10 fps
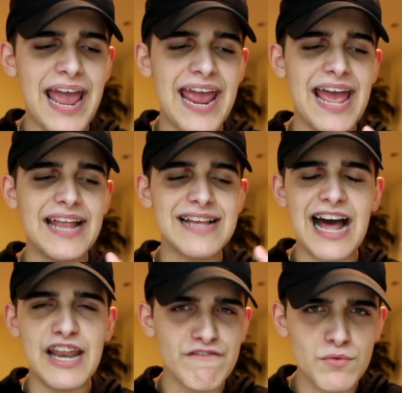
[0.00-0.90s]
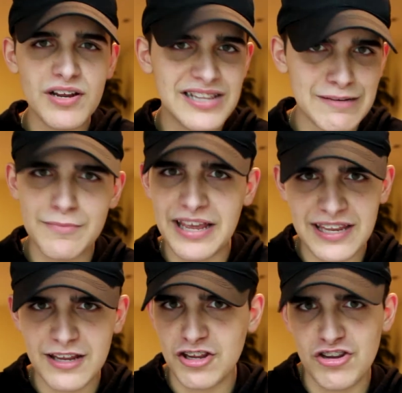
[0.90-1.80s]
and I never want to
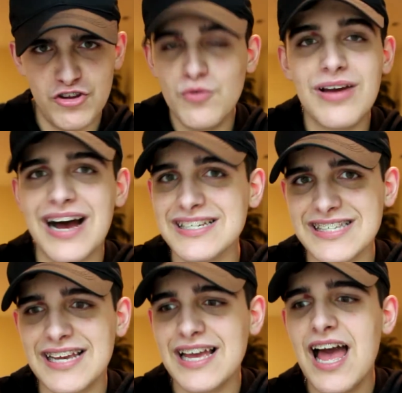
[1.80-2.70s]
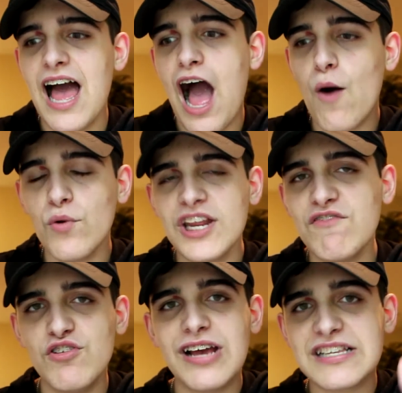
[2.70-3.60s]
clickbait you guys. Like, I want to
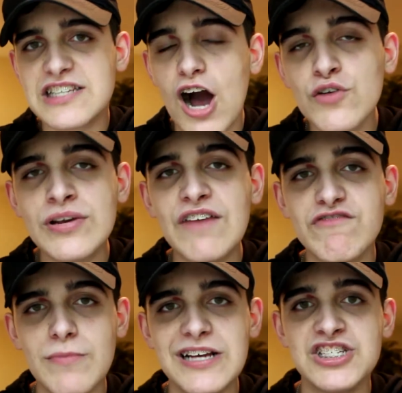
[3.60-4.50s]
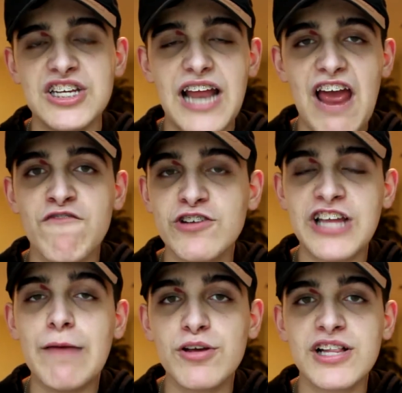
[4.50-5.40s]
give you guys concrete information. Every
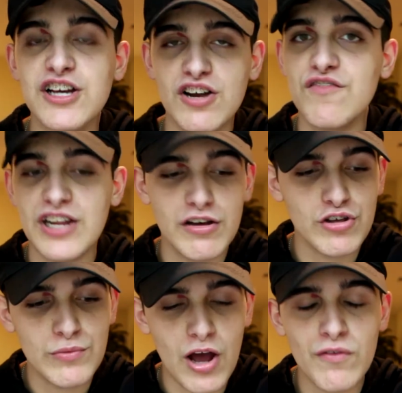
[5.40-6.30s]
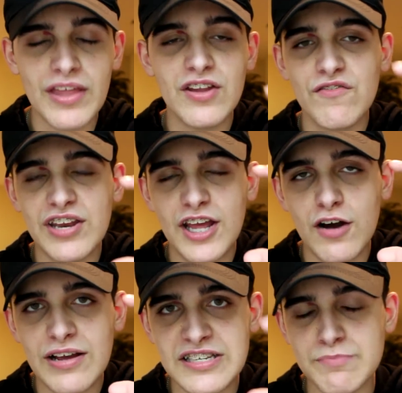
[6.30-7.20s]
time you click on a video, you know that the
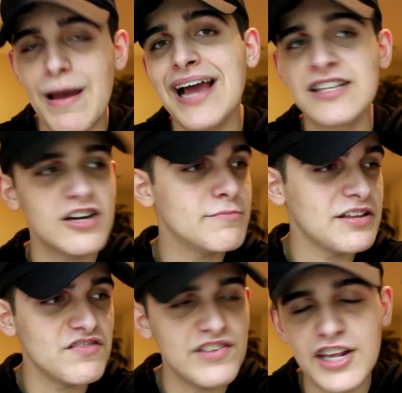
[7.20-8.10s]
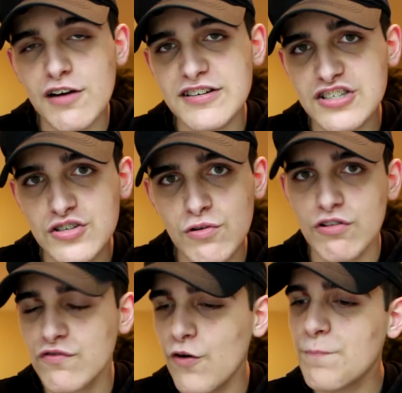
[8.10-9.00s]
video is backed up and the video is
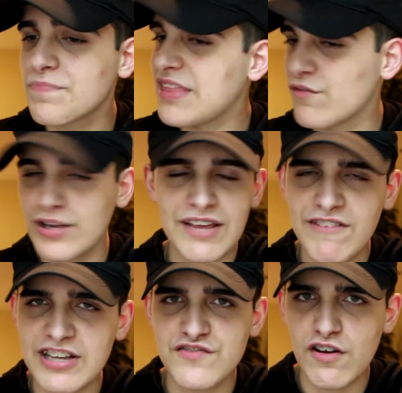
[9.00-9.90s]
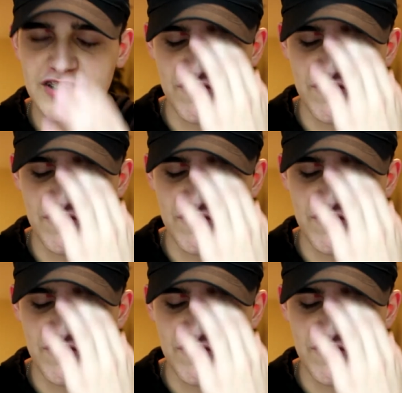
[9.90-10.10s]
truthful. Never want to give you guys false